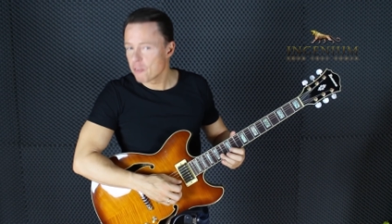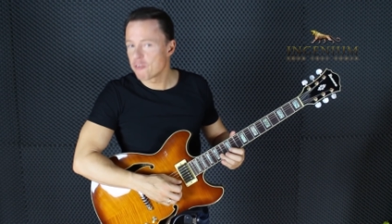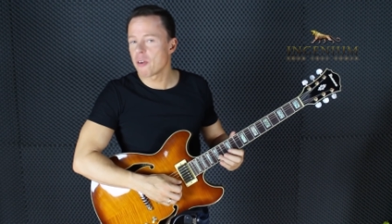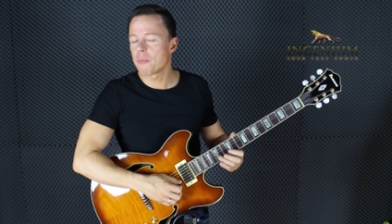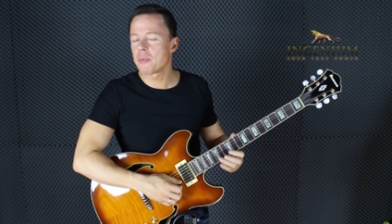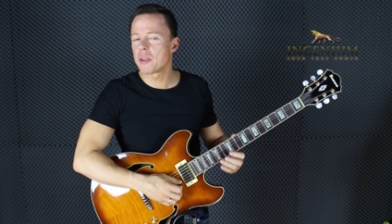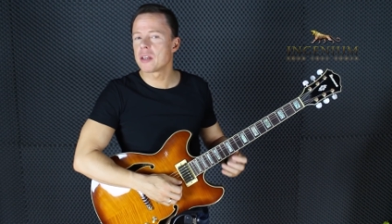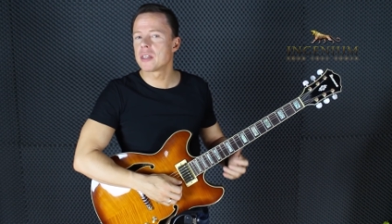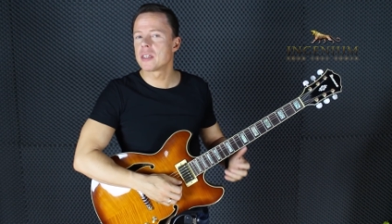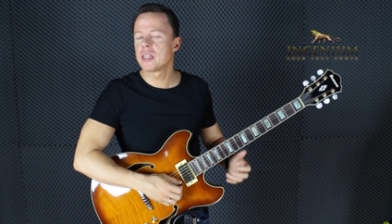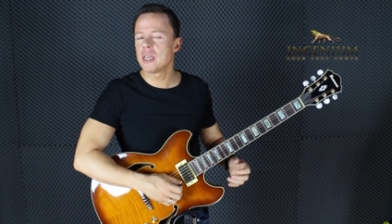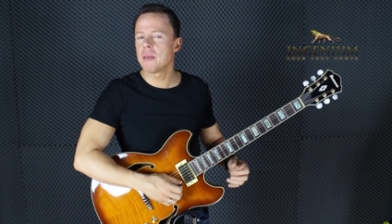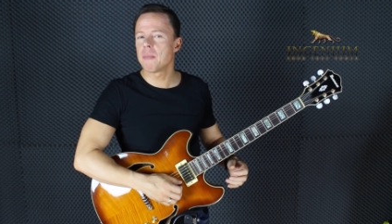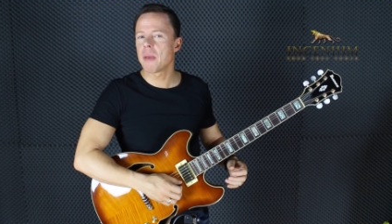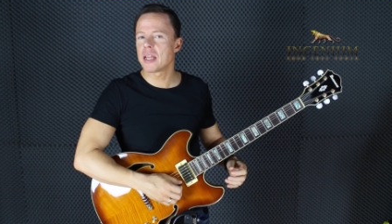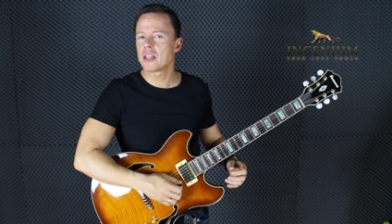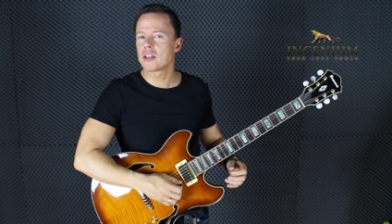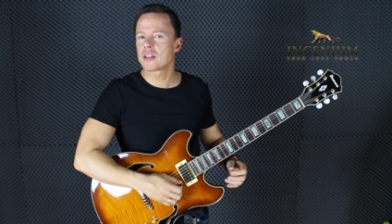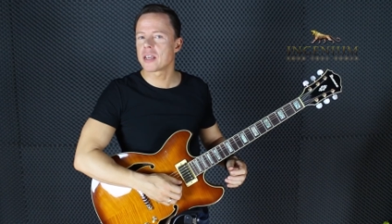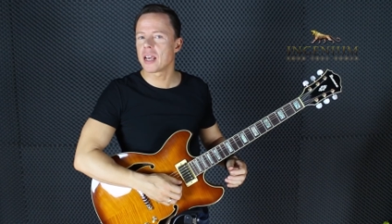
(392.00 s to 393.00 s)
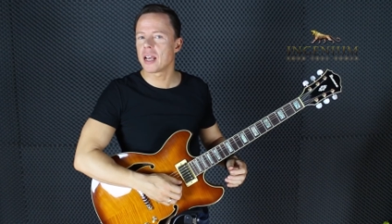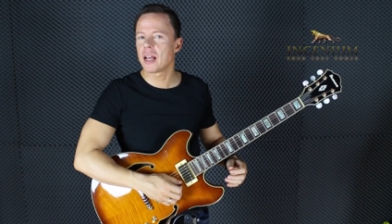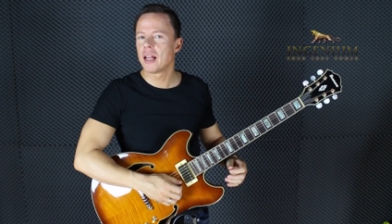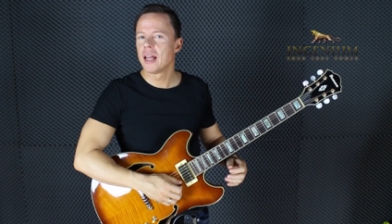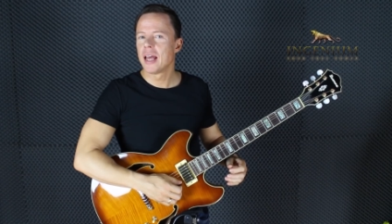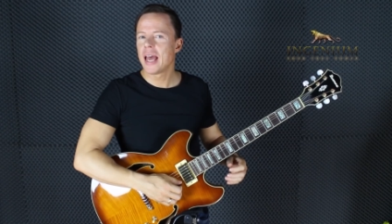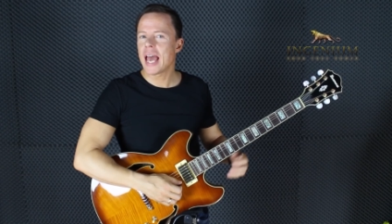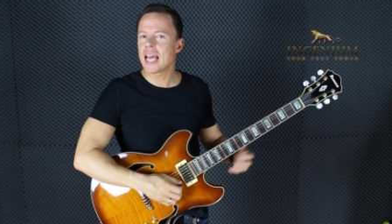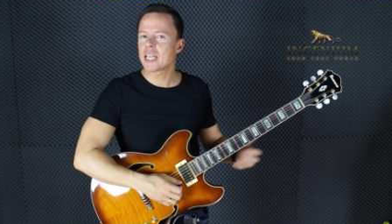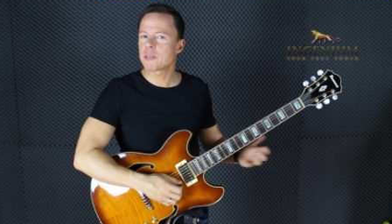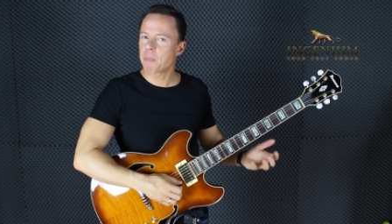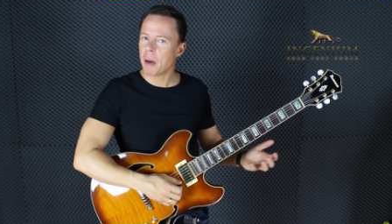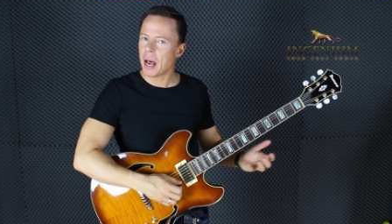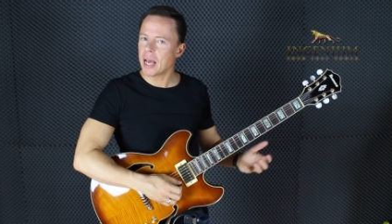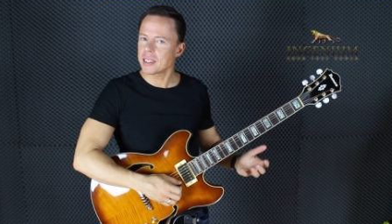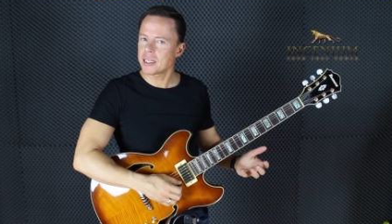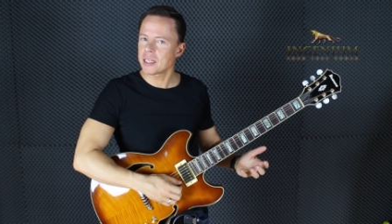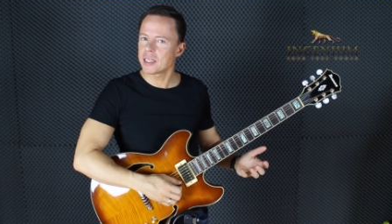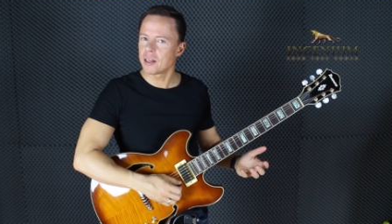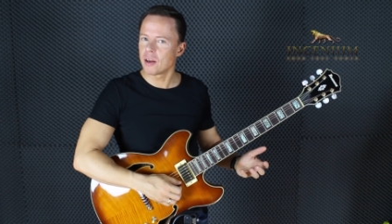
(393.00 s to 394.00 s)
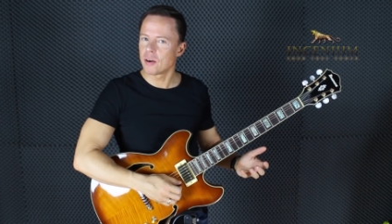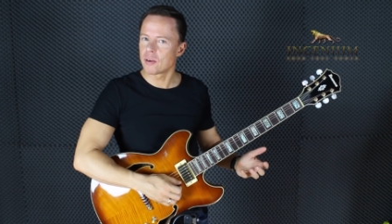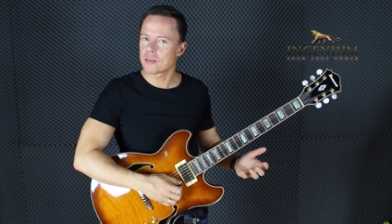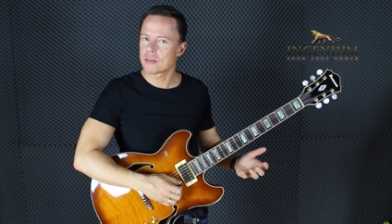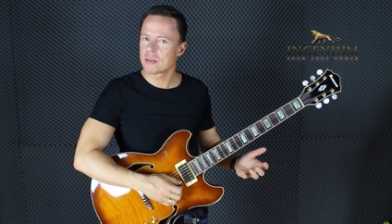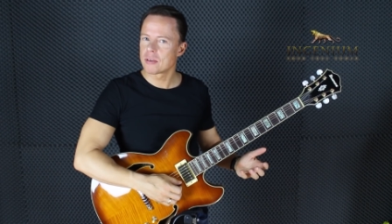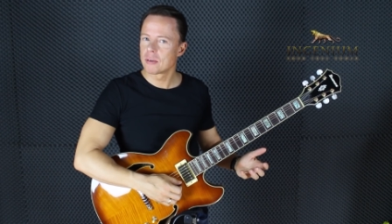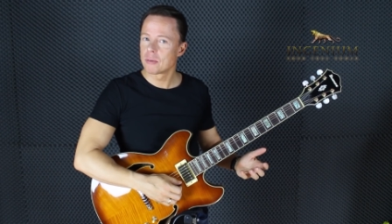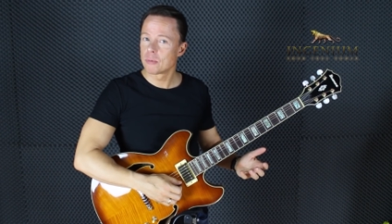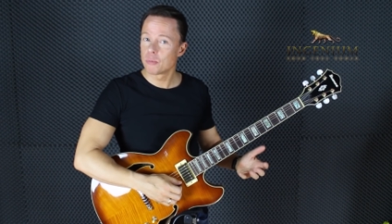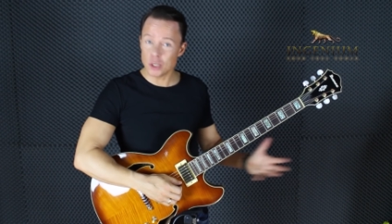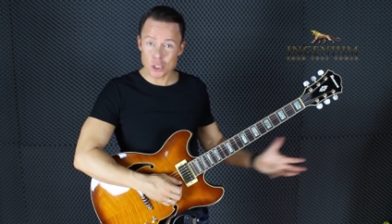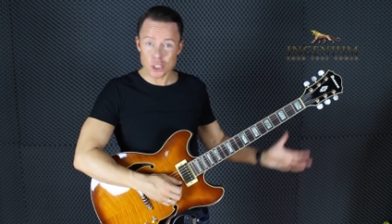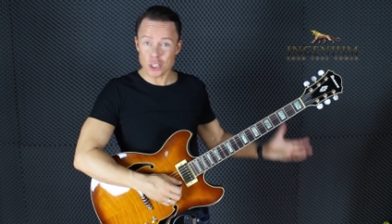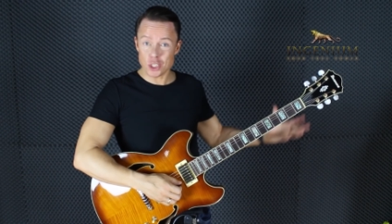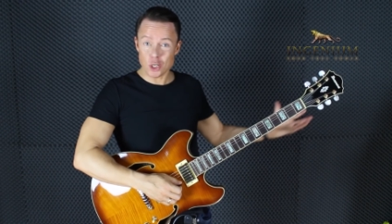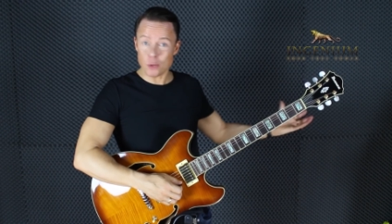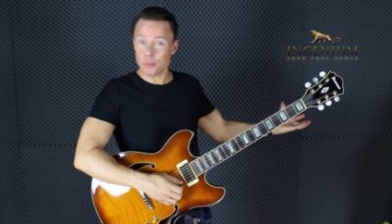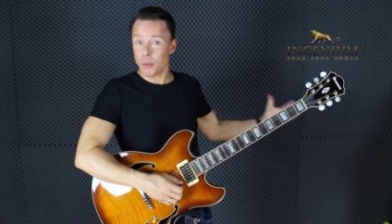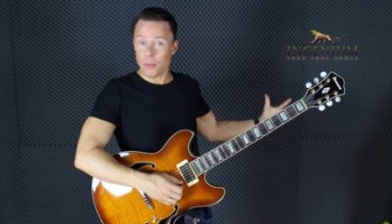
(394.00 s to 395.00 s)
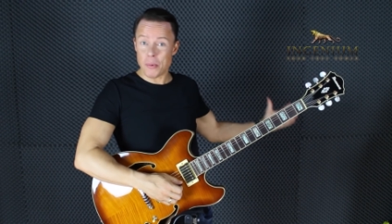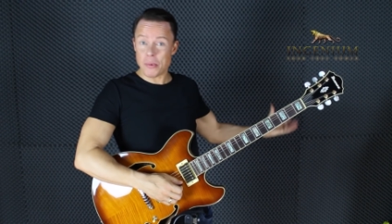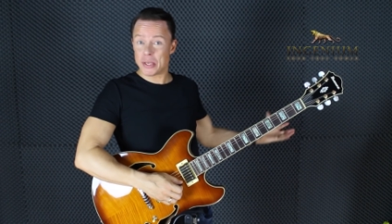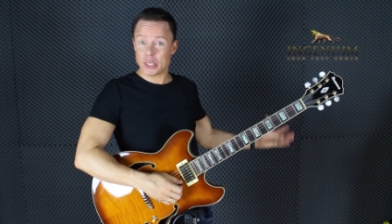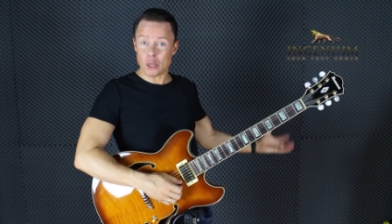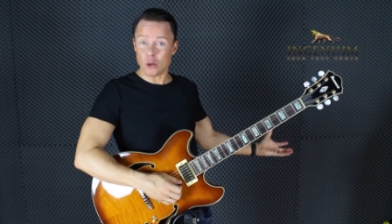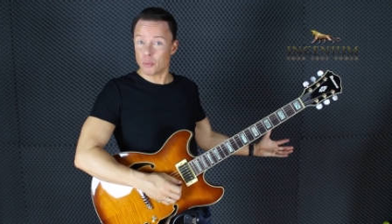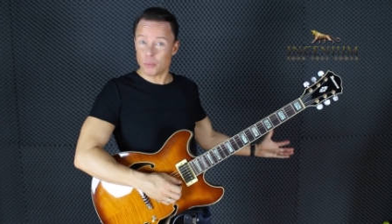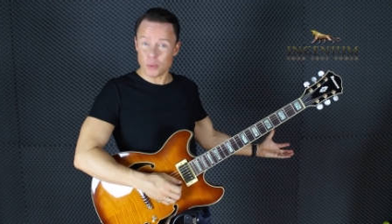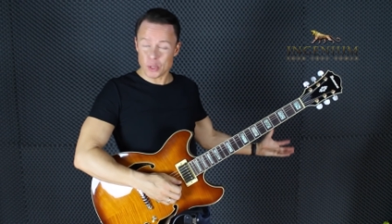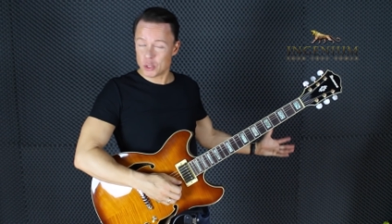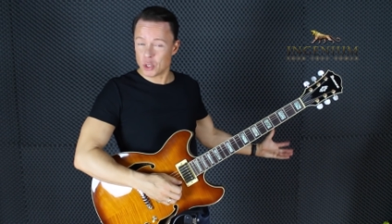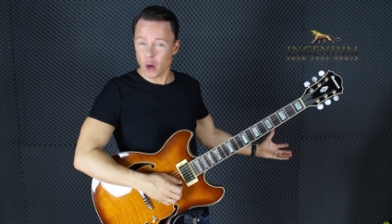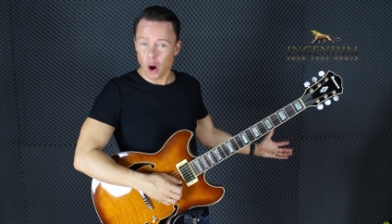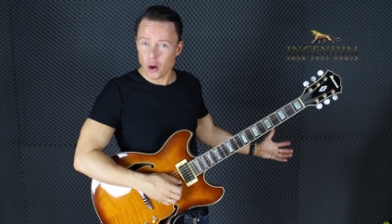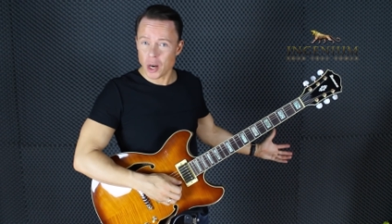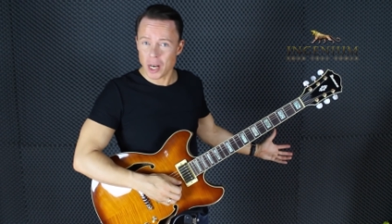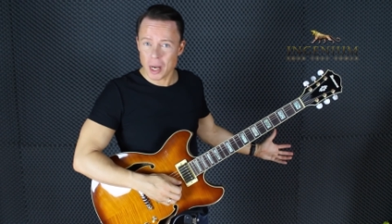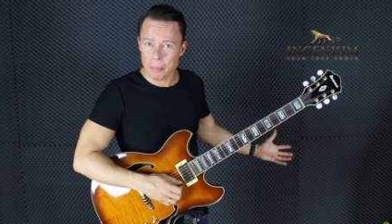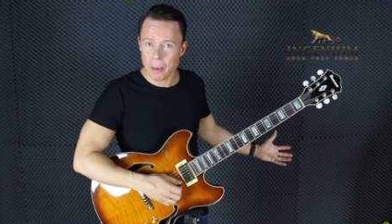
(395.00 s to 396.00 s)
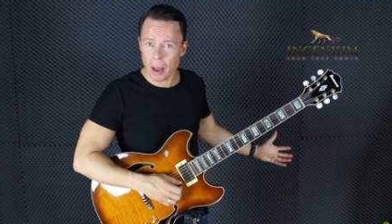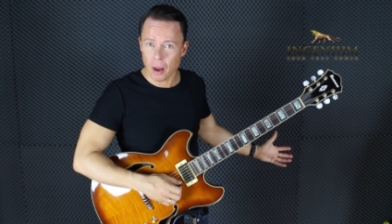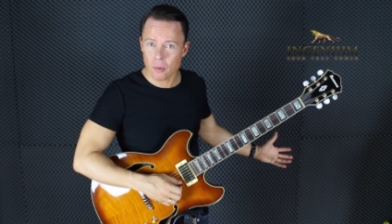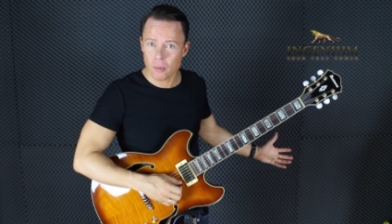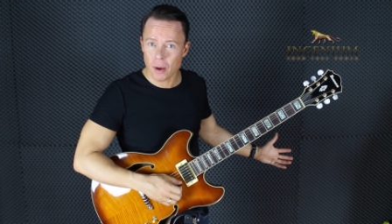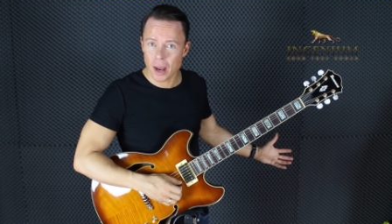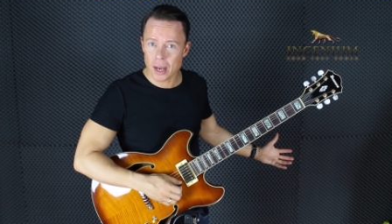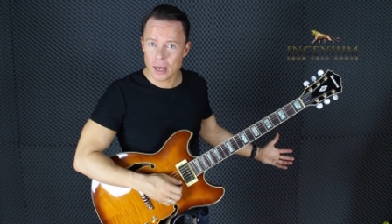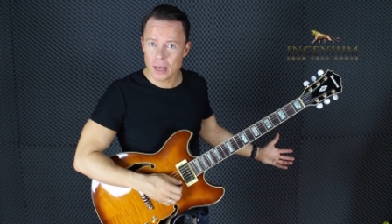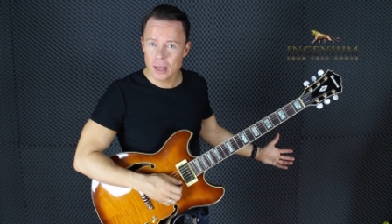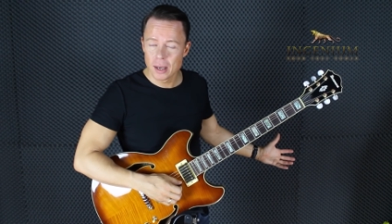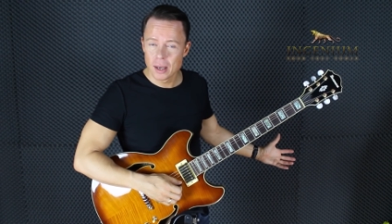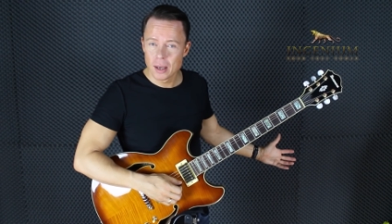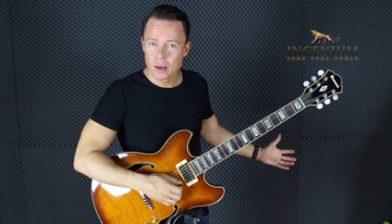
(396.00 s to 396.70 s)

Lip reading: from the D major scale as passing notes, which is just what we're talking about, right?